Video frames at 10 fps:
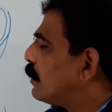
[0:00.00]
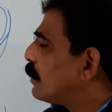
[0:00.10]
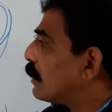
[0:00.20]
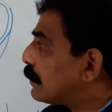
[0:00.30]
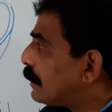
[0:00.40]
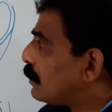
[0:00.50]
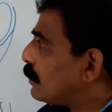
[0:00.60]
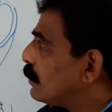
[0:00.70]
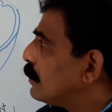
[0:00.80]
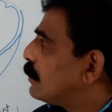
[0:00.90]

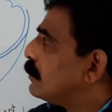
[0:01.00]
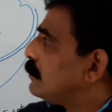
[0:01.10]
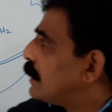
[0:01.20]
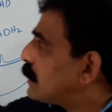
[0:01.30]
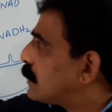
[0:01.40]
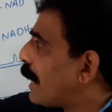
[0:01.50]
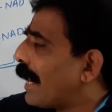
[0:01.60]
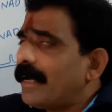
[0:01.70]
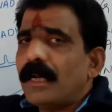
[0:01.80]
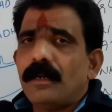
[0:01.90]
Nothing. Just
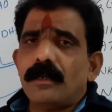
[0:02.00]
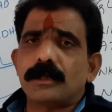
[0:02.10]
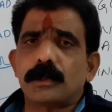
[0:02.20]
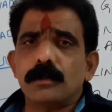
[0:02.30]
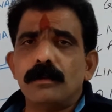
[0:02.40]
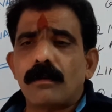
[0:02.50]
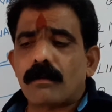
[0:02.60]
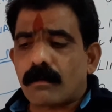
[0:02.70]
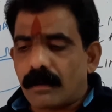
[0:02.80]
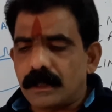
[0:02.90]
NADH2
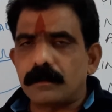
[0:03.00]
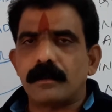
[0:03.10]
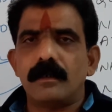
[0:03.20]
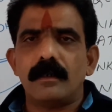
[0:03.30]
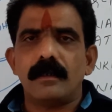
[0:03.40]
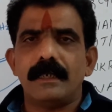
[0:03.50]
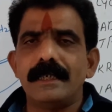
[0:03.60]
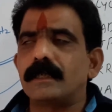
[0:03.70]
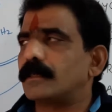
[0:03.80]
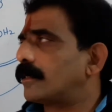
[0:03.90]
transferred
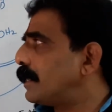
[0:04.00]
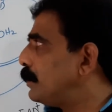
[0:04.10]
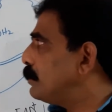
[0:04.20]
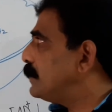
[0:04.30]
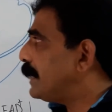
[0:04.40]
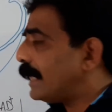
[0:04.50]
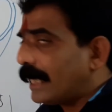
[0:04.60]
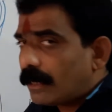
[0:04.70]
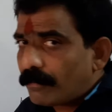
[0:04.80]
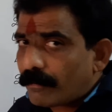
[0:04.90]
its reducing
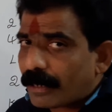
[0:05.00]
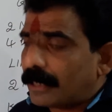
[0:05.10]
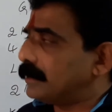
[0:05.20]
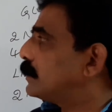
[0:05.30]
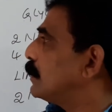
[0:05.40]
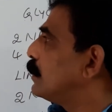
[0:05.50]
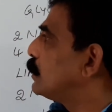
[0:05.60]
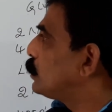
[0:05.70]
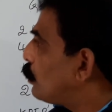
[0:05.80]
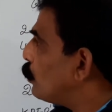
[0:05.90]
equivalents
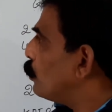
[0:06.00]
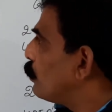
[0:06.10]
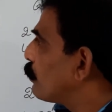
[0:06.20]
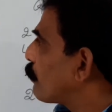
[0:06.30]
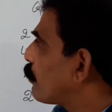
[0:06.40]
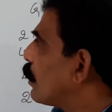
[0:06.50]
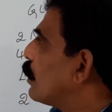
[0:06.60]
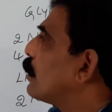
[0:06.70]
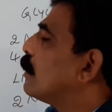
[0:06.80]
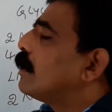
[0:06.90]
to
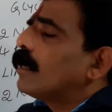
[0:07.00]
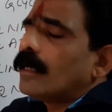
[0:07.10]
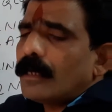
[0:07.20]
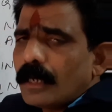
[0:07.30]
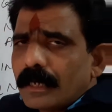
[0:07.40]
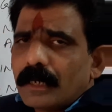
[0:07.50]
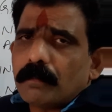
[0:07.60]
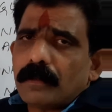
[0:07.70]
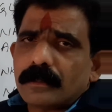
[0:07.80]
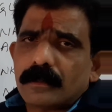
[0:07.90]
NAD
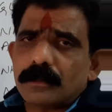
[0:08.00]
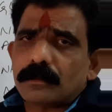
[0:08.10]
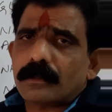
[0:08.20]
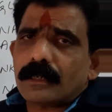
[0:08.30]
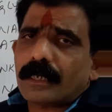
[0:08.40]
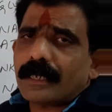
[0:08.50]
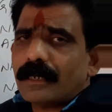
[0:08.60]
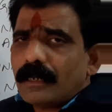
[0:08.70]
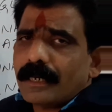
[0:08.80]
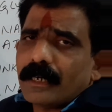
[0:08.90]
plus. So that
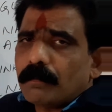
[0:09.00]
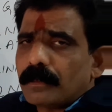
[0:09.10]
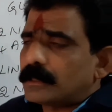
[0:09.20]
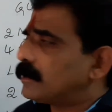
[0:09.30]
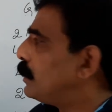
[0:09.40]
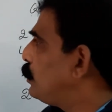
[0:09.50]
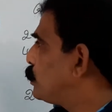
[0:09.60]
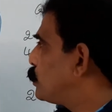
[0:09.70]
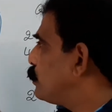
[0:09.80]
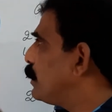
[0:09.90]
again NAD plus is reduced
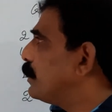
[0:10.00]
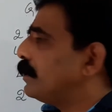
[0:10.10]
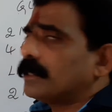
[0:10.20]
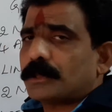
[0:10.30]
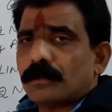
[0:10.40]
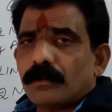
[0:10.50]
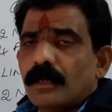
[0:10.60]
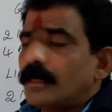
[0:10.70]
to NADH2.